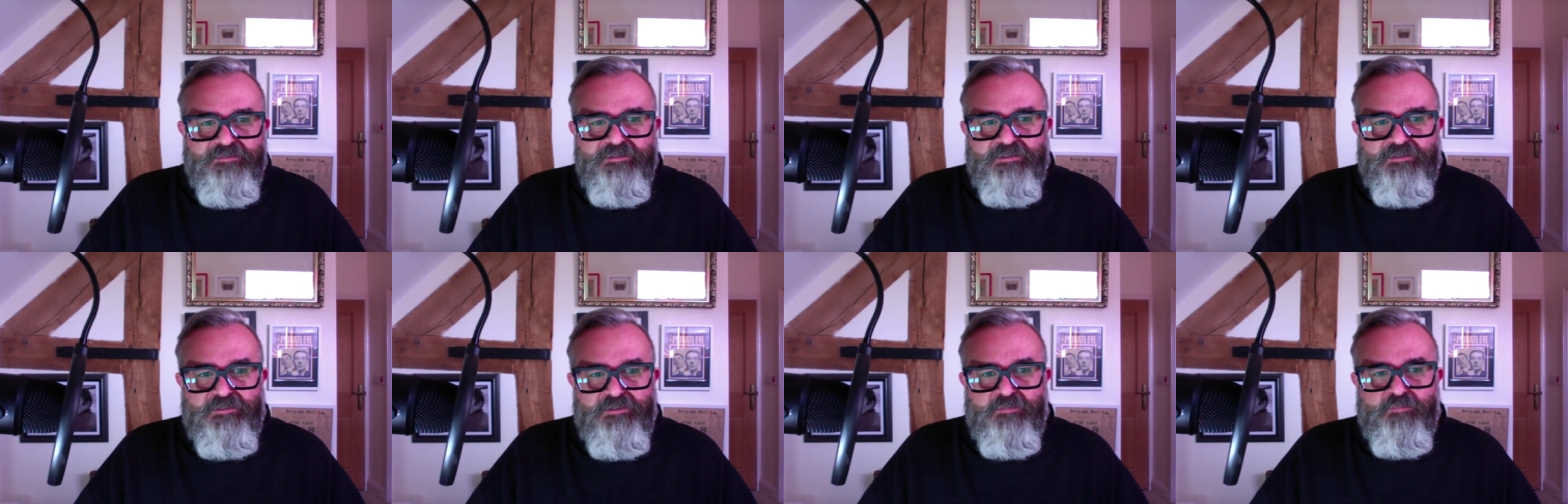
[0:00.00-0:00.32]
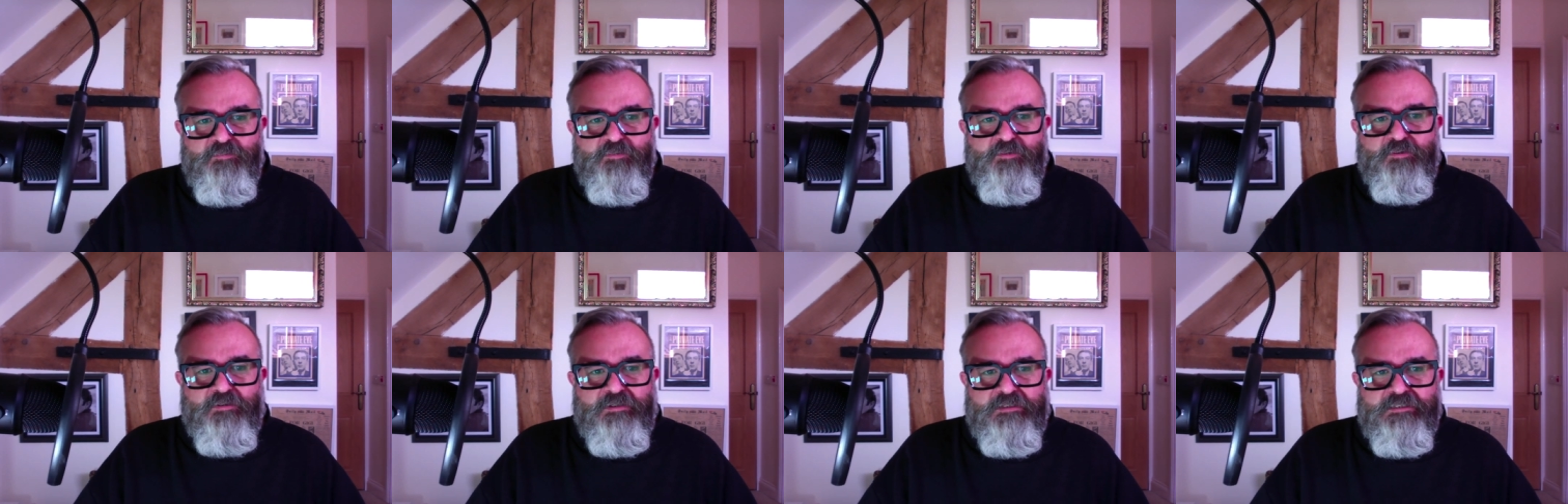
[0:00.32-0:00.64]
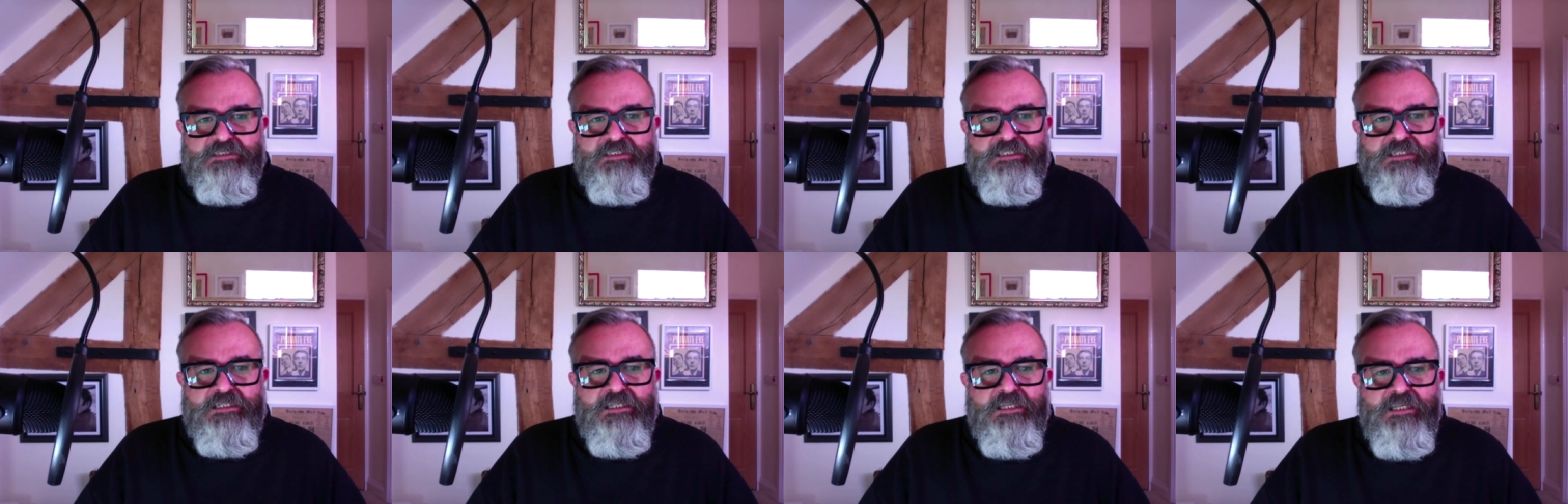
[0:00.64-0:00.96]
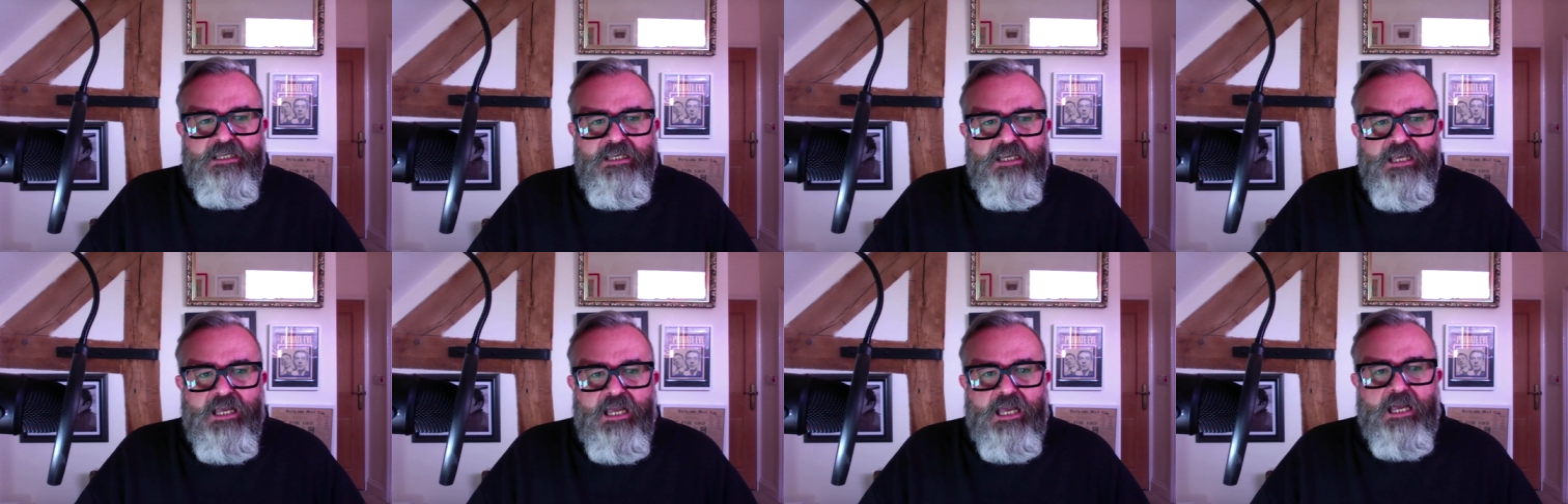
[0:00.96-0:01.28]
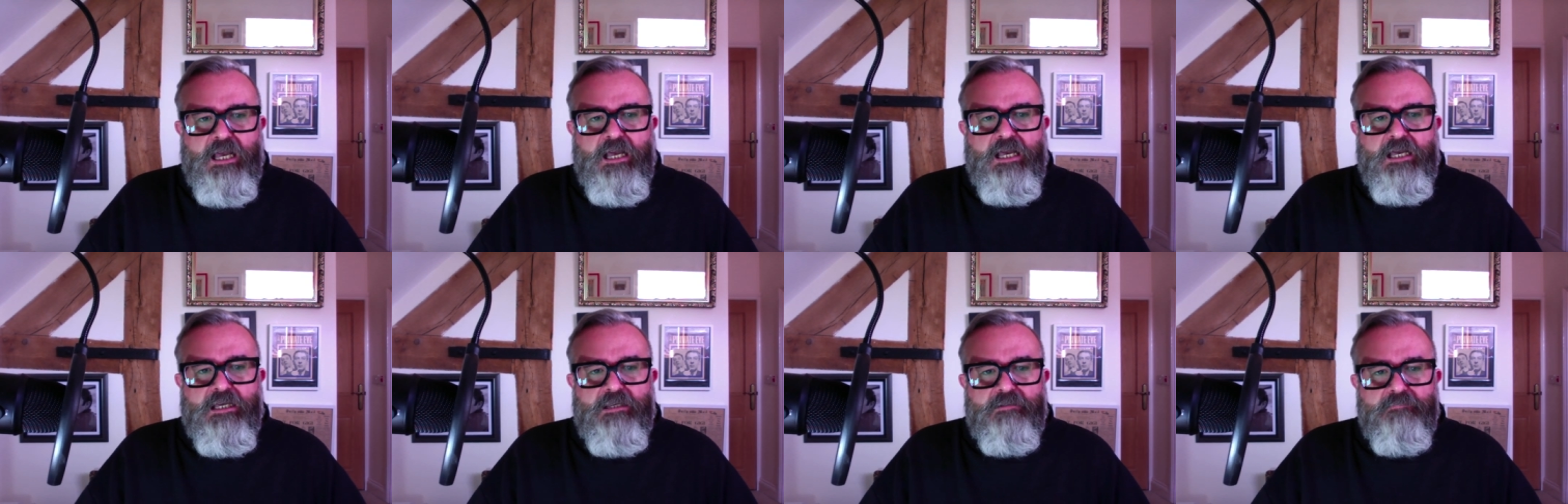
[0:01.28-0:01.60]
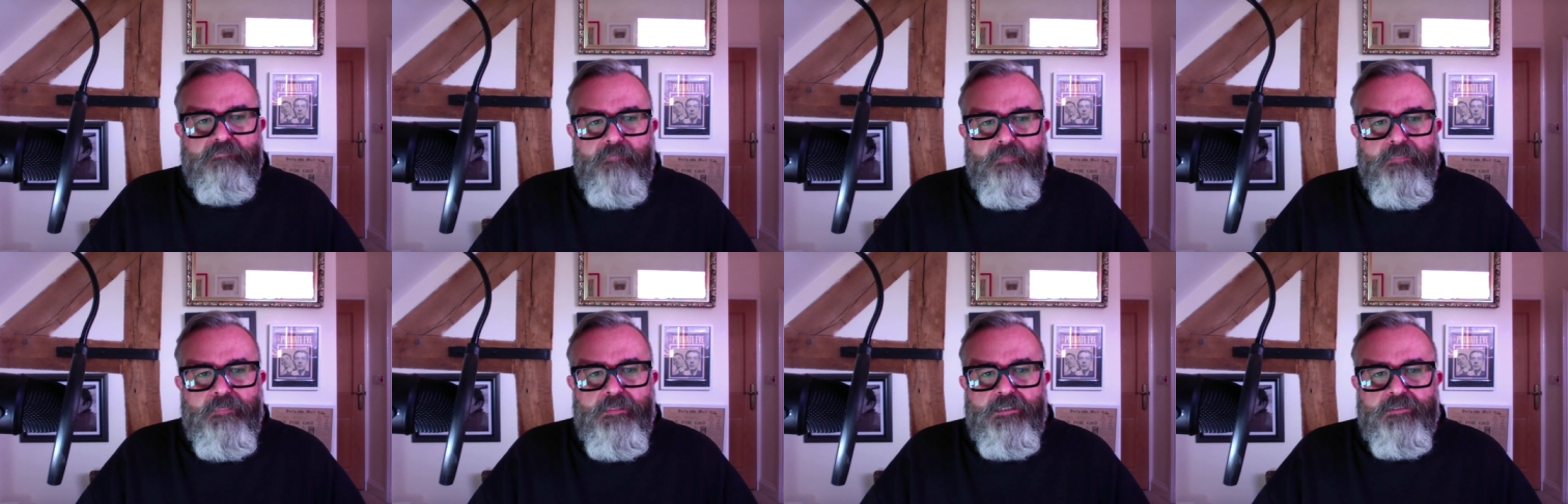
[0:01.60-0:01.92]
You didn't warn us.
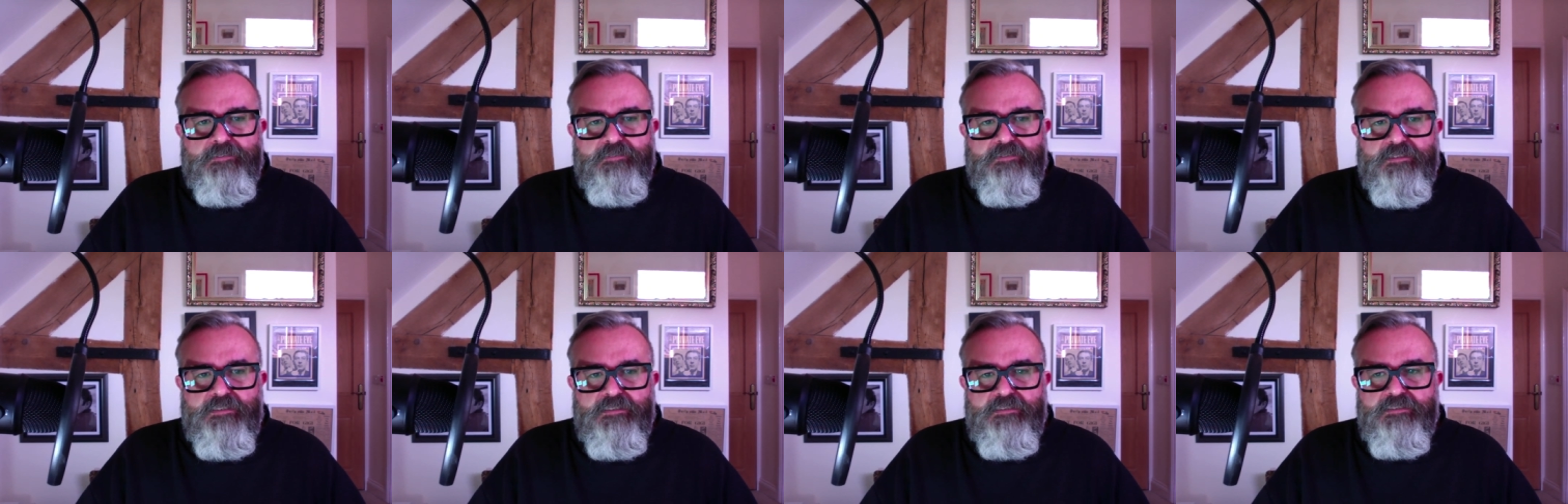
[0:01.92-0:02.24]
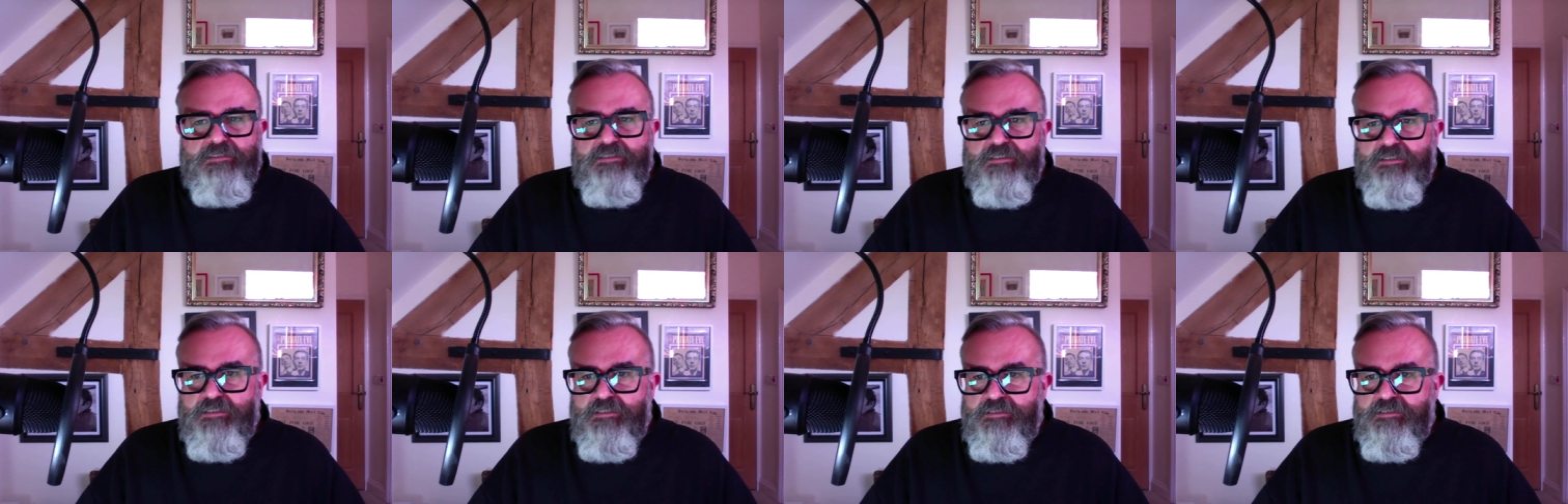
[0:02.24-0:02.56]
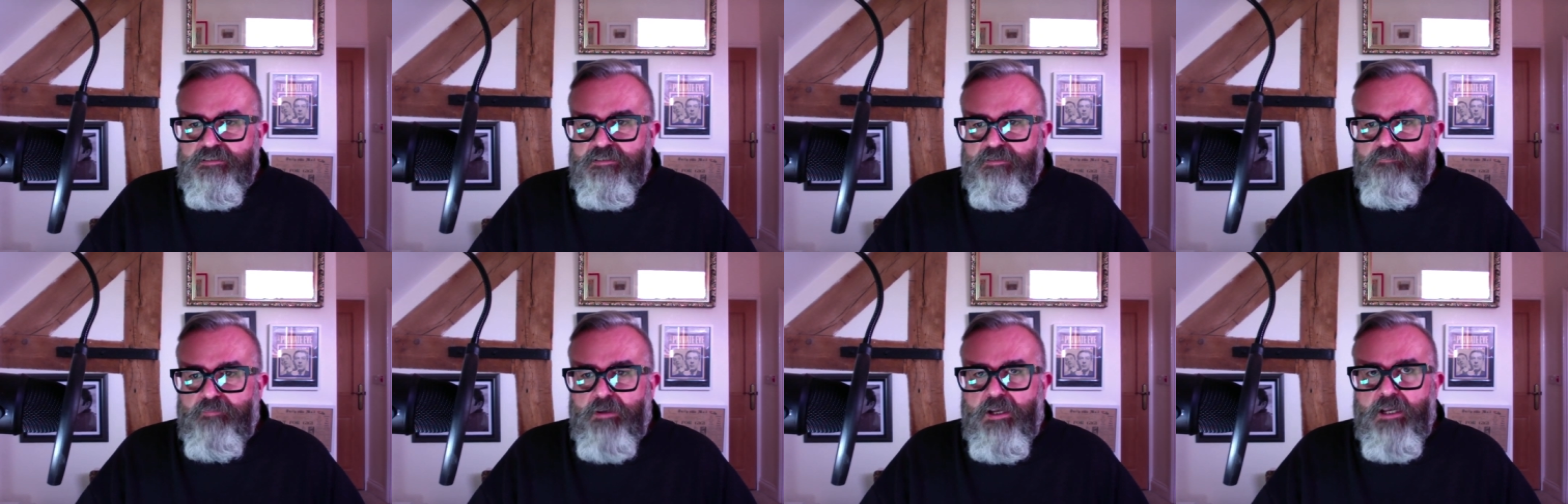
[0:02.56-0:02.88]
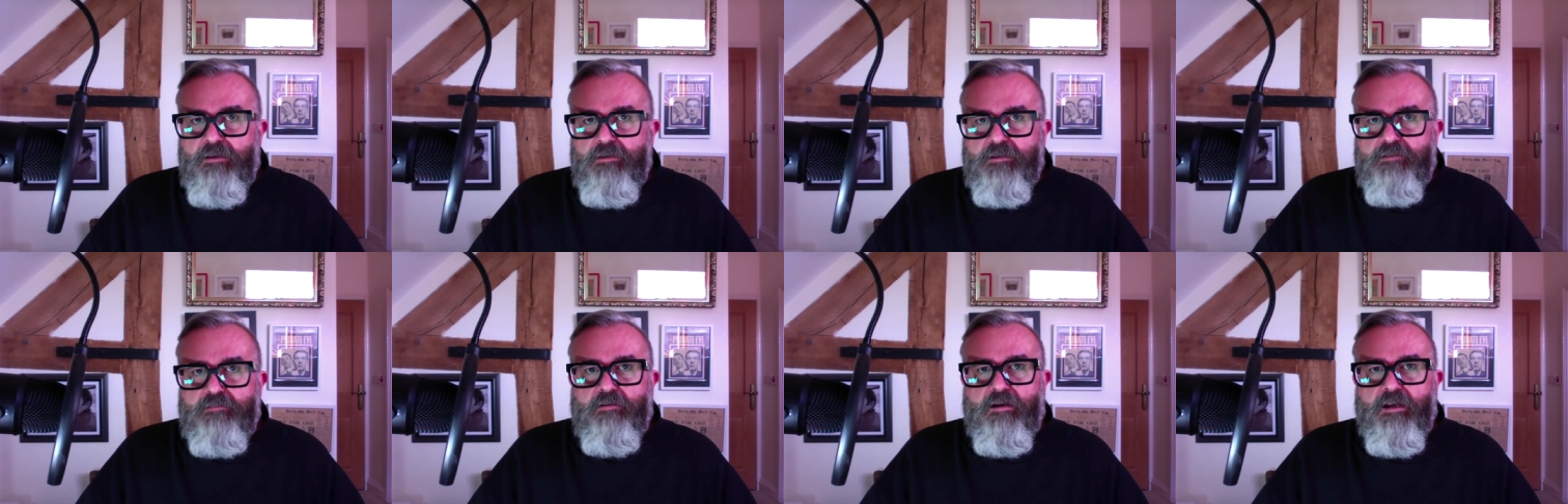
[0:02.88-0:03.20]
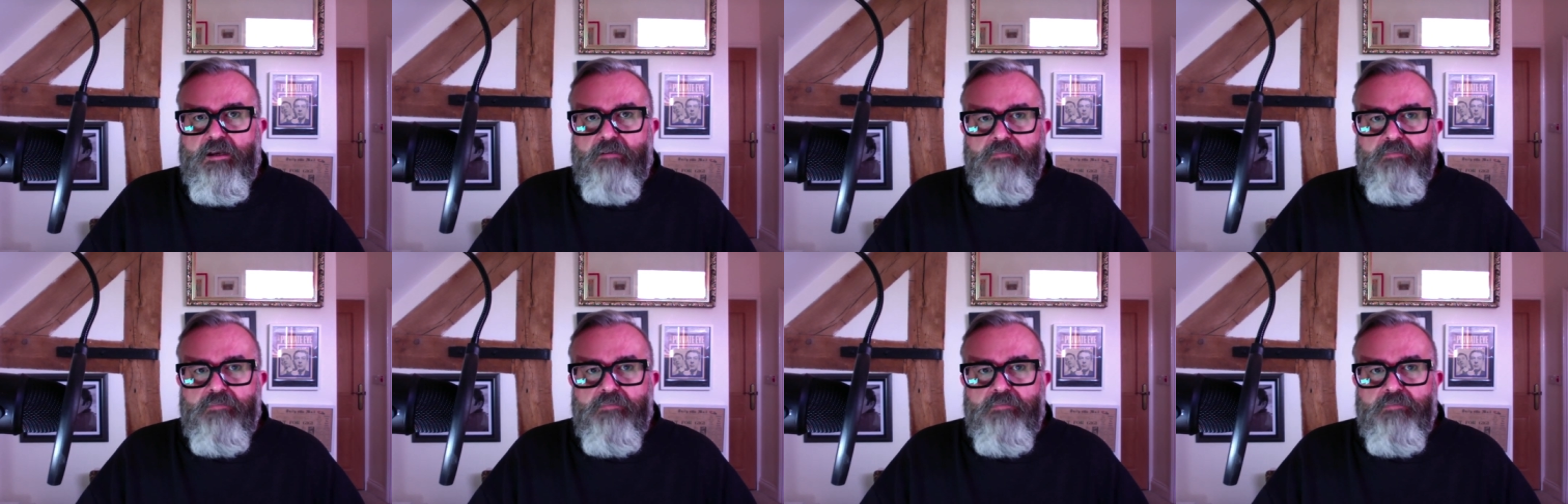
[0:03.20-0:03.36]
This is a power grab.